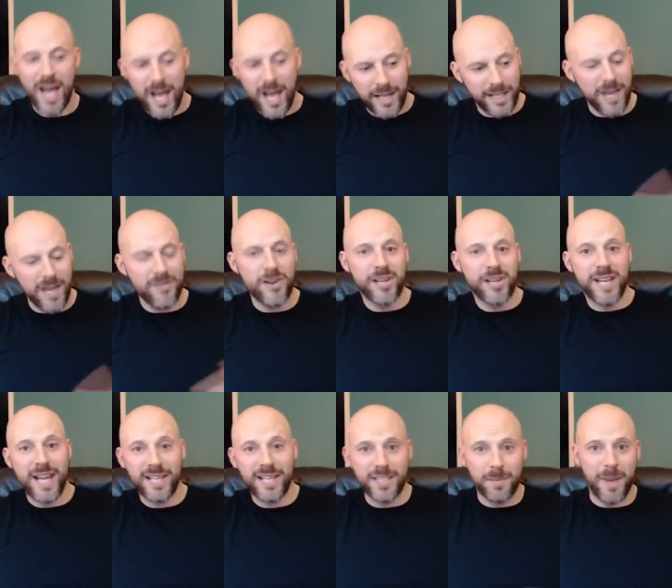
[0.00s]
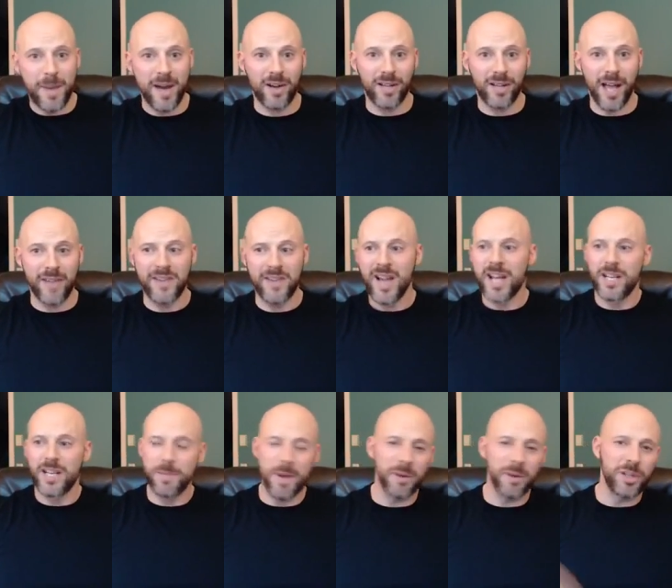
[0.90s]
to give your kids a better life,
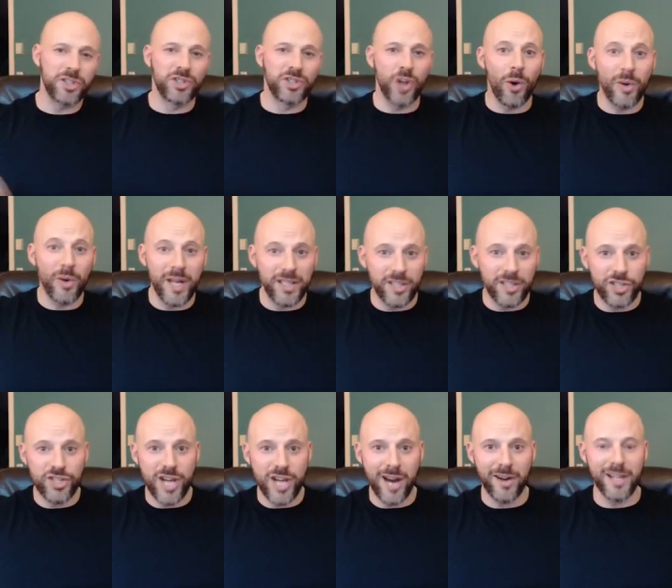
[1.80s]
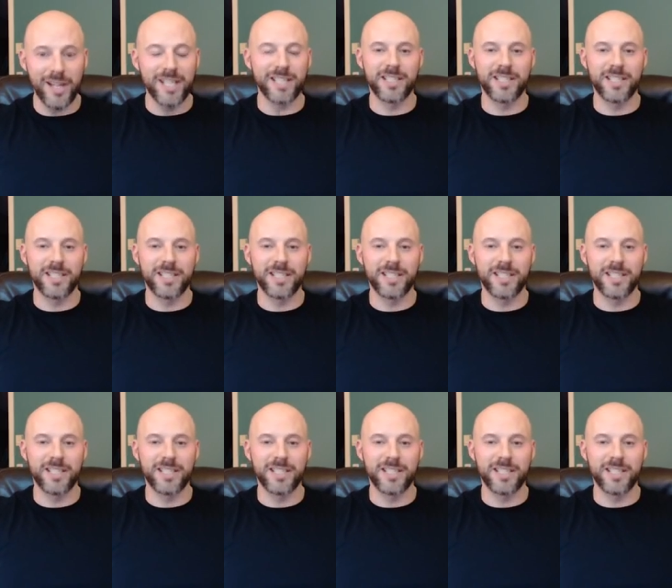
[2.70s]
to be able to donate to charity,